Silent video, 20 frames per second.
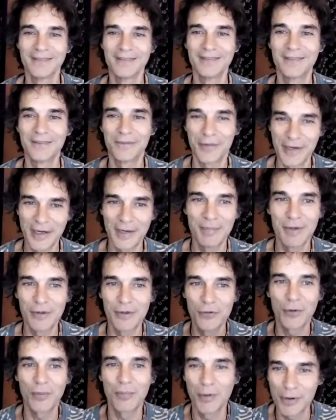Freedom is
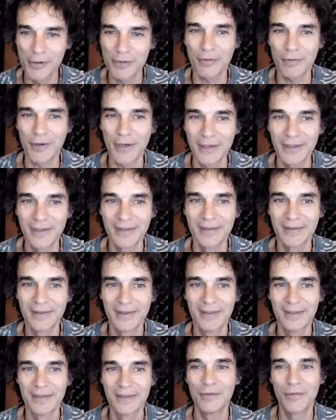your birthright.
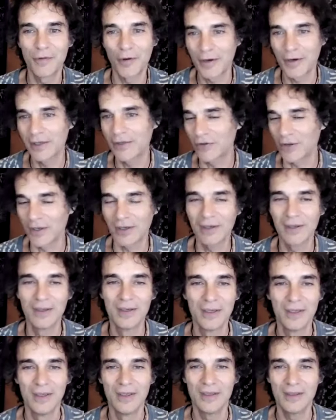You've heard it said,
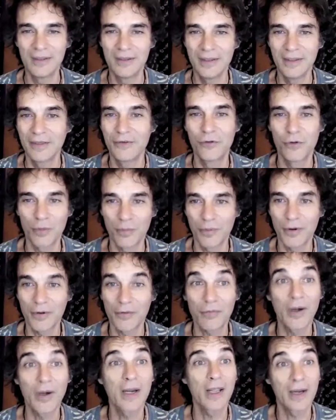it's your
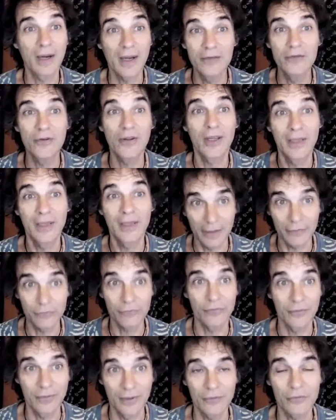birthright. And I say,
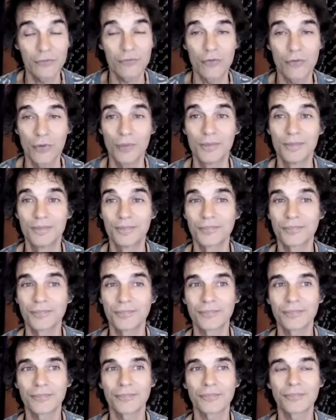yes, it's true.
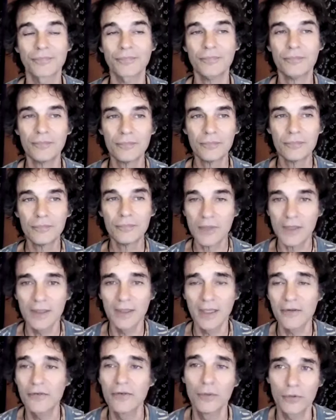
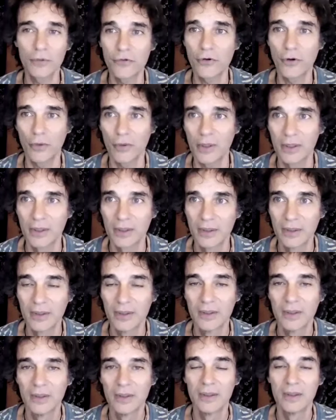That's no joke.
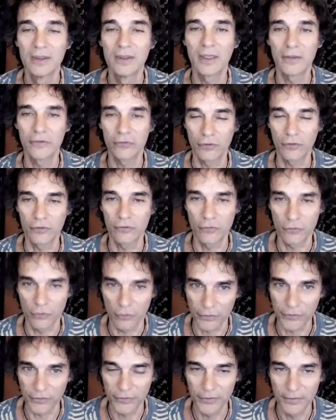That's the
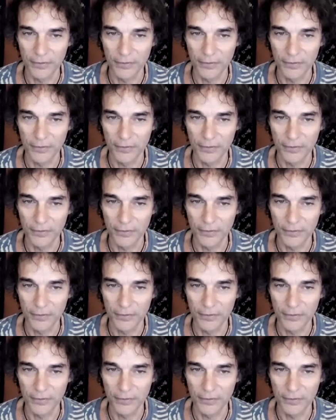truth.